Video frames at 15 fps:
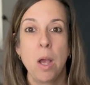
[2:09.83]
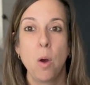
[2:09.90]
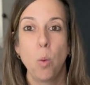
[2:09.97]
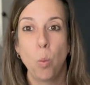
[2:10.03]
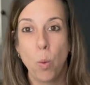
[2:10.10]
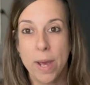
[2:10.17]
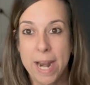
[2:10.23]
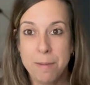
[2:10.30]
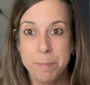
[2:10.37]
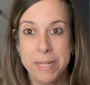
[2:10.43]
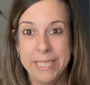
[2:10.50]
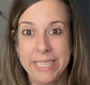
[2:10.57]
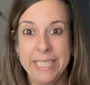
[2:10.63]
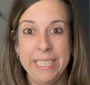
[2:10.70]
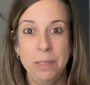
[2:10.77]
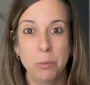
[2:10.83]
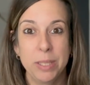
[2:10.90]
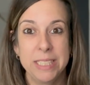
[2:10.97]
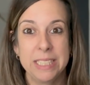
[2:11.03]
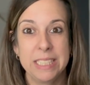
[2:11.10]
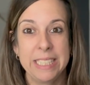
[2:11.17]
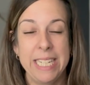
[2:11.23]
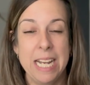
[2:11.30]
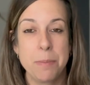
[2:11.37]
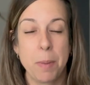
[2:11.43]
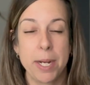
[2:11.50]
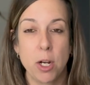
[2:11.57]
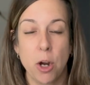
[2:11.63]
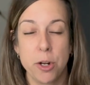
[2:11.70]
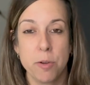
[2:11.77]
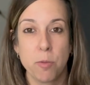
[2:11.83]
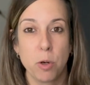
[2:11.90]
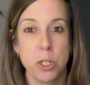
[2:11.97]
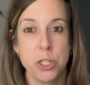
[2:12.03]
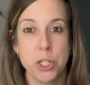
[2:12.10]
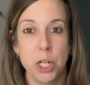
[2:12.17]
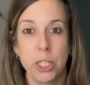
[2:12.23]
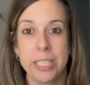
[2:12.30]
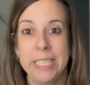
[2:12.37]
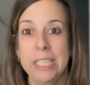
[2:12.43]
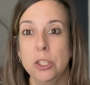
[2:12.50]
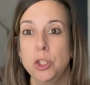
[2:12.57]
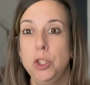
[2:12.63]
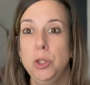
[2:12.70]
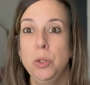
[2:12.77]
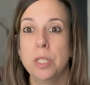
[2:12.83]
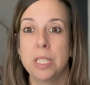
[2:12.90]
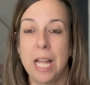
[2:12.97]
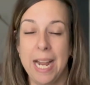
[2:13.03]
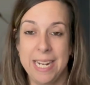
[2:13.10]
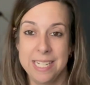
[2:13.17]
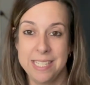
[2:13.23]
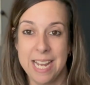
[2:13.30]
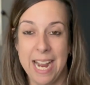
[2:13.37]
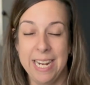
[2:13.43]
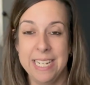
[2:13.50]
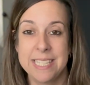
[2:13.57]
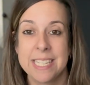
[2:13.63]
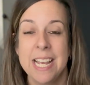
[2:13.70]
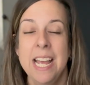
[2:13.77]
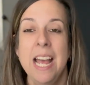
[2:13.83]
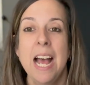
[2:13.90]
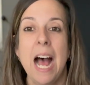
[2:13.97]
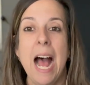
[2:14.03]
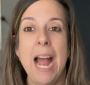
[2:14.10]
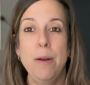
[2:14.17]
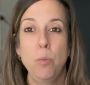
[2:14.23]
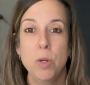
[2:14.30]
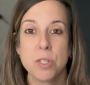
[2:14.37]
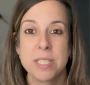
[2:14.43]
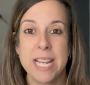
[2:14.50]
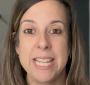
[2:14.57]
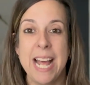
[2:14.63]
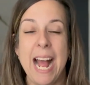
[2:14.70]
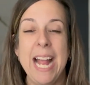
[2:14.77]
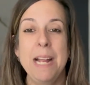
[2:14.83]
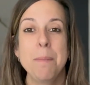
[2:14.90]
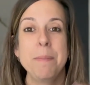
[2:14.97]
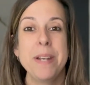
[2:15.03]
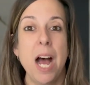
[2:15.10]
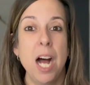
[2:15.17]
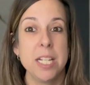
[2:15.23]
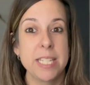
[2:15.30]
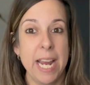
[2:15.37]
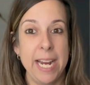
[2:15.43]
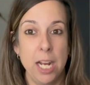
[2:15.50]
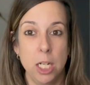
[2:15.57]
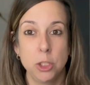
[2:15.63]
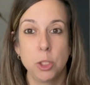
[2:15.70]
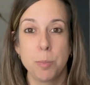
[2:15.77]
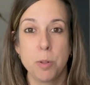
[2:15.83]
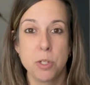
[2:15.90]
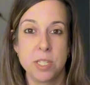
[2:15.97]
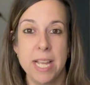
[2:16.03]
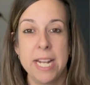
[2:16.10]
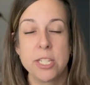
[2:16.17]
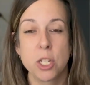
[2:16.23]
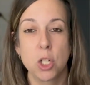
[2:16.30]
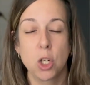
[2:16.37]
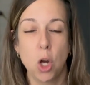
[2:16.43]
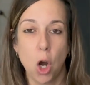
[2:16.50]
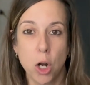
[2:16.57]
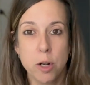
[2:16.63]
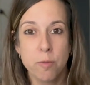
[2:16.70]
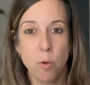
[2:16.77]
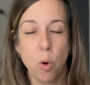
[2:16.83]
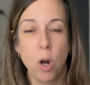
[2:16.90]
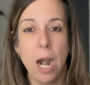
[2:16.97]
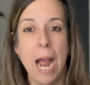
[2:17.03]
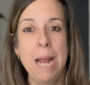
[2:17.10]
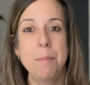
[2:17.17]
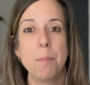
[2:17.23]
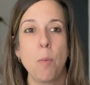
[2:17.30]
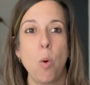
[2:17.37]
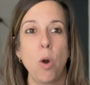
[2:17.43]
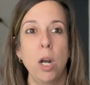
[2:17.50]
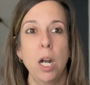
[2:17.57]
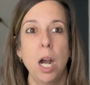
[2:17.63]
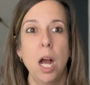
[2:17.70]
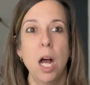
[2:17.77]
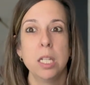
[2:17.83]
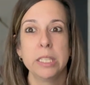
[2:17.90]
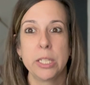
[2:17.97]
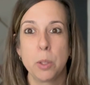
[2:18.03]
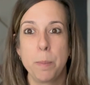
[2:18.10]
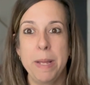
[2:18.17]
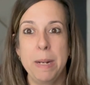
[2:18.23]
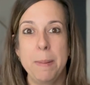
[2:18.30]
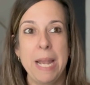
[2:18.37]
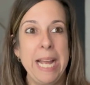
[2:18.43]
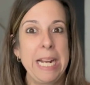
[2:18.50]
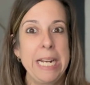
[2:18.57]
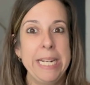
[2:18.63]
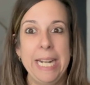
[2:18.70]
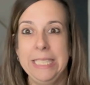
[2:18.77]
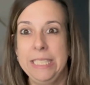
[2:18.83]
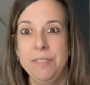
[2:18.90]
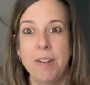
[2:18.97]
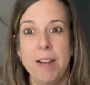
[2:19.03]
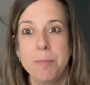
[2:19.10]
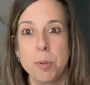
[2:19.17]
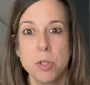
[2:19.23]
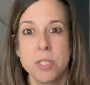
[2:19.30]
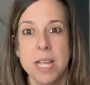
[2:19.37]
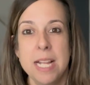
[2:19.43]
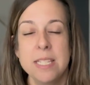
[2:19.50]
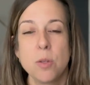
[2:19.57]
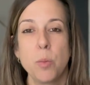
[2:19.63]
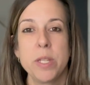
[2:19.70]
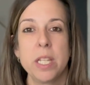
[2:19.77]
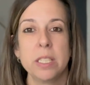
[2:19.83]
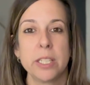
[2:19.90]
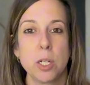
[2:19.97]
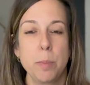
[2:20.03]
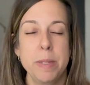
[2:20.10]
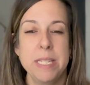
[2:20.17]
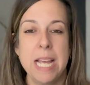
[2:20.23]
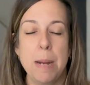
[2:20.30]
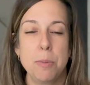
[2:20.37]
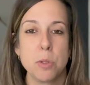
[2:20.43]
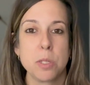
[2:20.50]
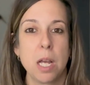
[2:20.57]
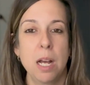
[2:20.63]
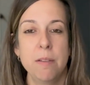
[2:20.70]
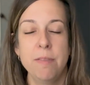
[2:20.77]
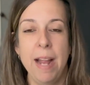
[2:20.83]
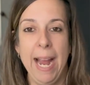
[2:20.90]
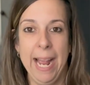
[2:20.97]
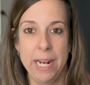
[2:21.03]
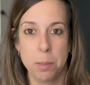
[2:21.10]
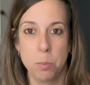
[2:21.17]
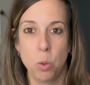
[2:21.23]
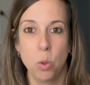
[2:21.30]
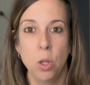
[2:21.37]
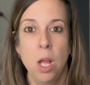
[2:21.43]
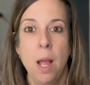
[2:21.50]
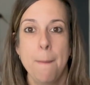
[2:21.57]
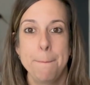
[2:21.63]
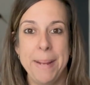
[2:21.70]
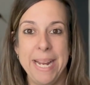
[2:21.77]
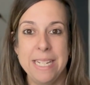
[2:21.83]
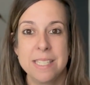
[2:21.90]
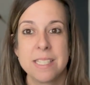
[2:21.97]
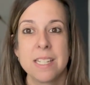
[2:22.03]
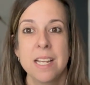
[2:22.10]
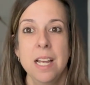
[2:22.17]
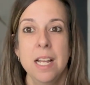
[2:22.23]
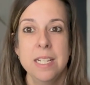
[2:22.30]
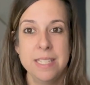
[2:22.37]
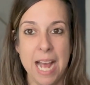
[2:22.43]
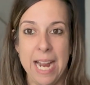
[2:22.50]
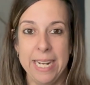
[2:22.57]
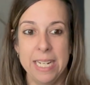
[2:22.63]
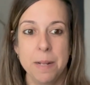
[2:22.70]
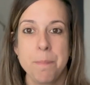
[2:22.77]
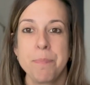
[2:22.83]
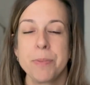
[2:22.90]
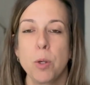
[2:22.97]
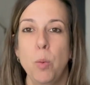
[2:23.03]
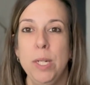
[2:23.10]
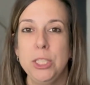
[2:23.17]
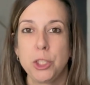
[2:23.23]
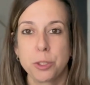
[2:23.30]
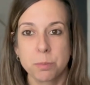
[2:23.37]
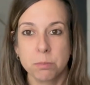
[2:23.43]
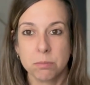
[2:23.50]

what I've been eating recently on my carnivore journey to the lion diet. I will say that I am not 100% carnivore. I'm more a little bit like 95% with a little bit dabbled of animal-based diet, which